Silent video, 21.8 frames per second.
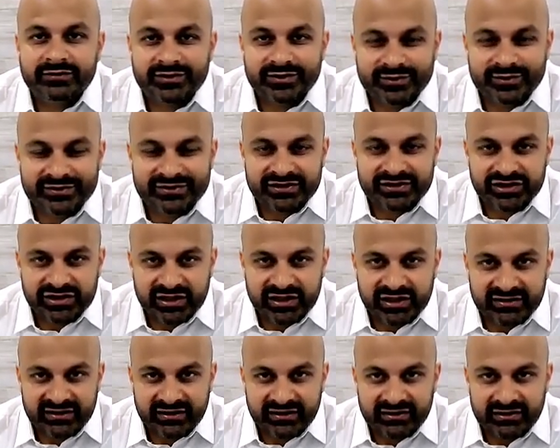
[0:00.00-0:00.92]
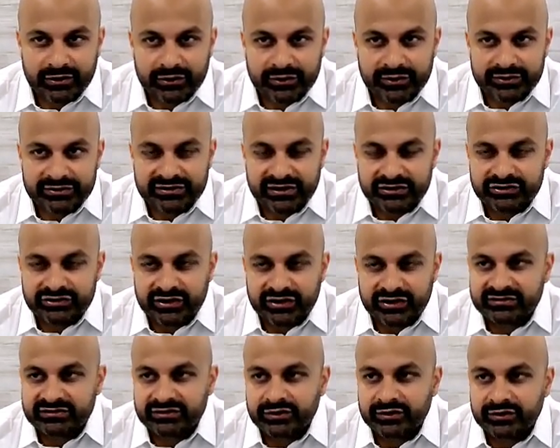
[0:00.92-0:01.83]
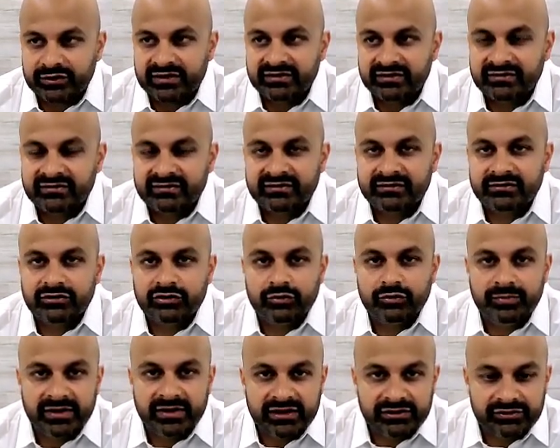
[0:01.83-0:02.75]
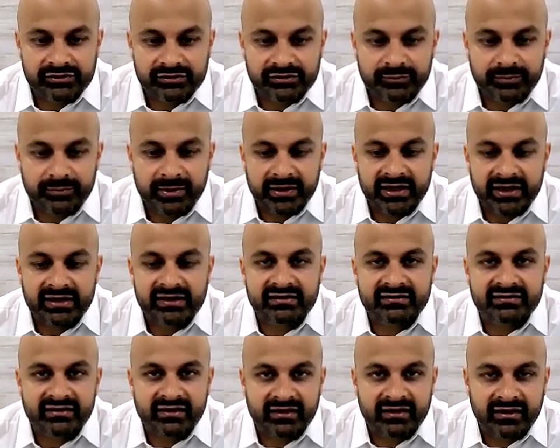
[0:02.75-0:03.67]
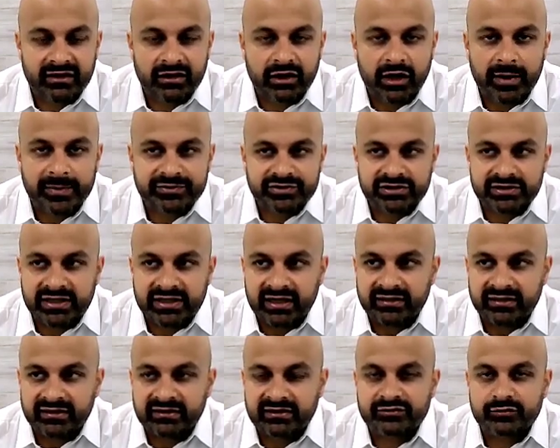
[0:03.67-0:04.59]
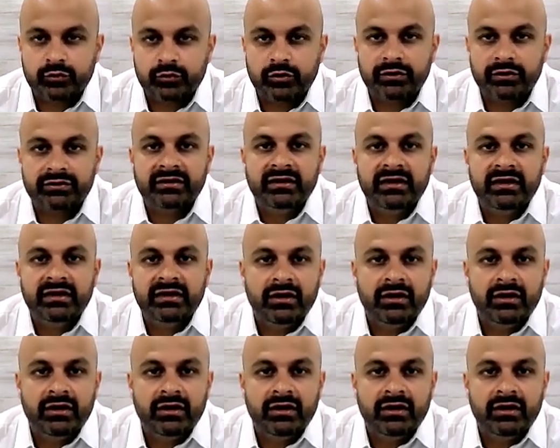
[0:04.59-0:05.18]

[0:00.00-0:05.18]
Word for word: to suggest that low dose naltrexone is to be used, but it is a, an option that I think is worth